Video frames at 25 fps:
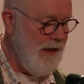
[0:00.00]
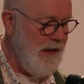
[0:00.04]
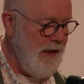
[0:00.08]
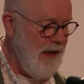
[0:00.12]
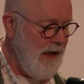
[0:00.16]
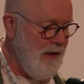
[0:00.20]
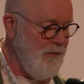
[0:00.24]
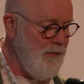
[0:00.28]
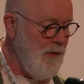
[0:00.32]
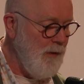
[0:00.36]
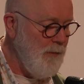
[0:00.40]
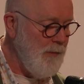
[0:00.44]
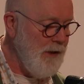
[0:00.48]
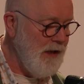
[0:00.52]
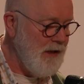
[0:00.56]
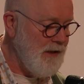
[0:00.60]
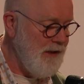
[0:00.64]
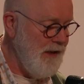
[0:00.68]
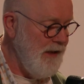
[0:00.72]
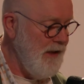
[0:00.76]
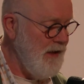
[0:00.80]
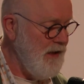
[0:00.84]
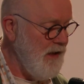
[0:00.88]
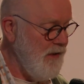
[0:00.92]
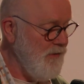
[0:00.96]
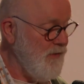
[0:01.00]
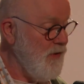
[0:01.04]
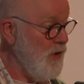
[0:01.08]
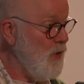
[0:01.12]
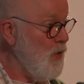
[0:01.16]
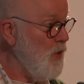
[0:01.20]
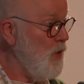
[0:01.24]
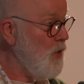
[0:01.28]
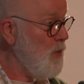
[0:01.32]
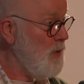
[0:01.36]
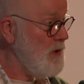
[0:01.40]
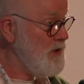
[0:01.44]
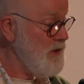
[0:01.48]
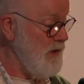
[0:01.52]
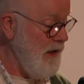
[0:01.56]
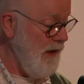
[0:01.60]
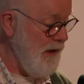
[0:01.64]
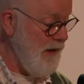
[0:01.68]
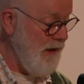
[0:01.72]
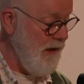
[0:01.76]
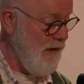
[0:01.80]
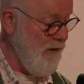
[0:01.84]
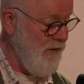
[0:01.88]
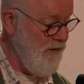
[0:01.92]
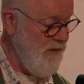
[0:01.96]
it will be clear that Van Gogh was
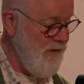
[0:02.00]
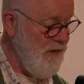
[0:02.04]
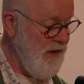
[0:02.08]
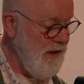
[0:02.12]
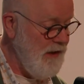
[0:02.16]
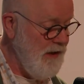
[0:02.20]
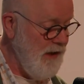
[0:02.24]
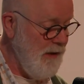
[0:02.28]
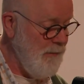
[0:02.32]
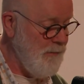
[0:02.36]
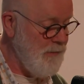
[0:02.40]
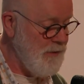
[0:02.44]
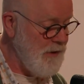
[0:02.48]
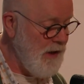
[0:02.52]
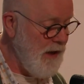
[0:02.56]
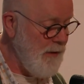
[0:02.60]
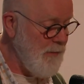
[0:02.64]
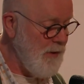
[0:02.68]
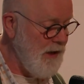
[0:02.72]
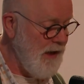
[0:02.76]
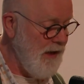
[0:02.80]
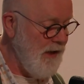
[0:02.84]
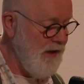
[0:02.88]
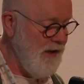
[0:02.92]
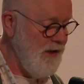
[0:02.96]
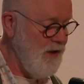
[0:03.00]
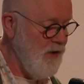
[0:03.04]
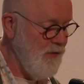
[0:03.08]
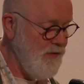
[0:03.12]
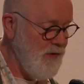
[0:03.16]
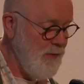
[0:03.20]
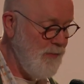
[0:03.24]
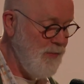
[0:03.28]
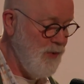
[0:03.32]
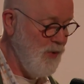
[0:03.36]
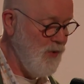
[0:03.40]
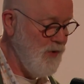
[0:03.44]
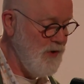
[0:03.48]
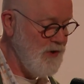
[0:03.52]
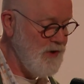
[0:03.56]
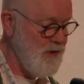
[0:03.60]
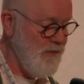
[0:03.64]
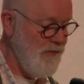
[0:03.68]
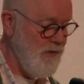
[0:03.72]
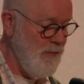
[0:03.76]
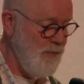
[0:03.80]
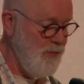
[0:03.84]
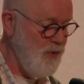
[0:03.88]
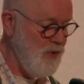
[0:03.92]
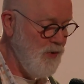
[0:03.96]
thinking primarily of the poorest
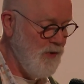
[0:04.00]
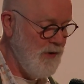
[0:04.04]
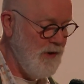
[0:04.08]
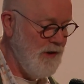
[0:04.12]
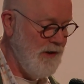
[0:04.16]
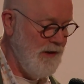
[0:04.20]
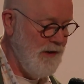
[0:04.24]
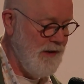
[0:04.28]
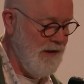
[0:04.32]
of the poor,